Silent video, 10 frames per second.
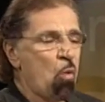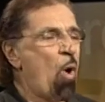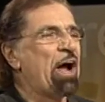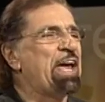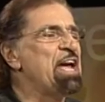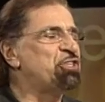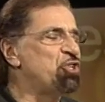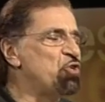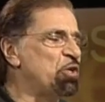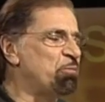Why can't
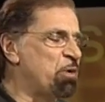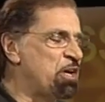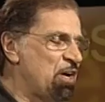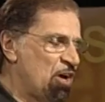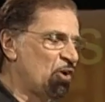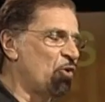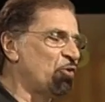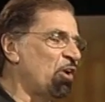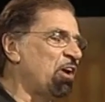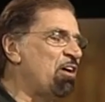you and me learn
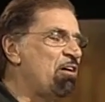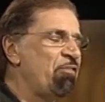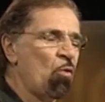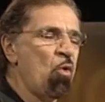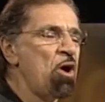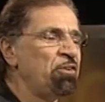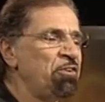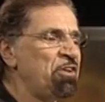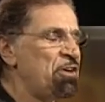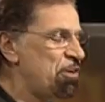to love one
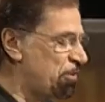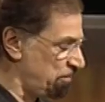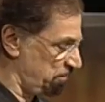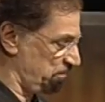another?